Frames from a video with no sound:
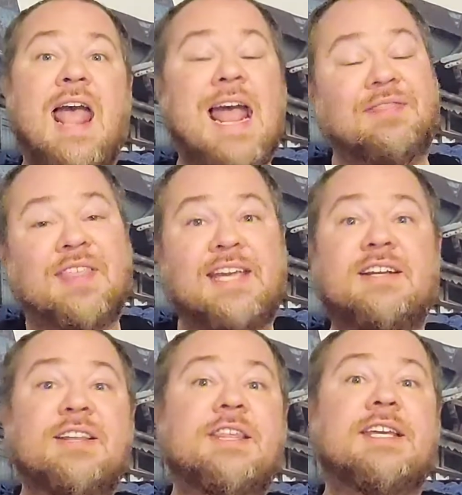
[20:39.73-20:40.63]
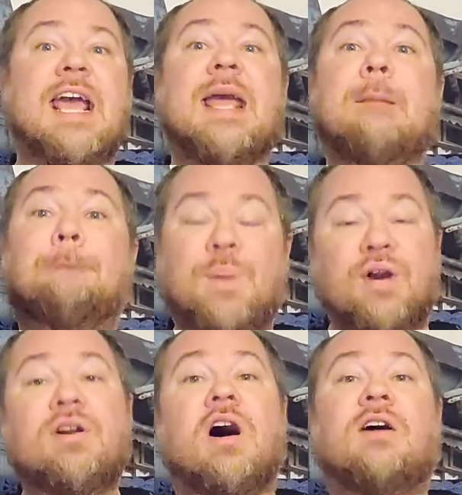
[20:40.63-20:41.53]
At the end of the day,
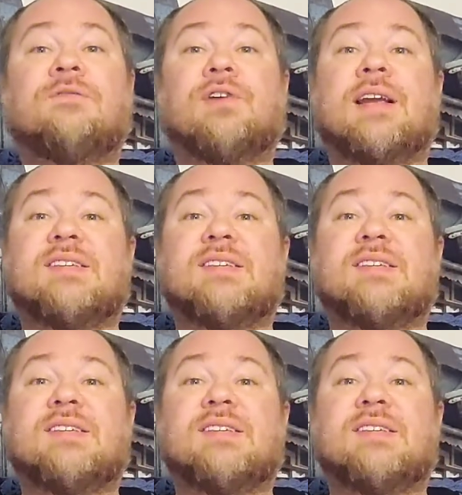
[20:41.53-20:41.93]
Burnt Offering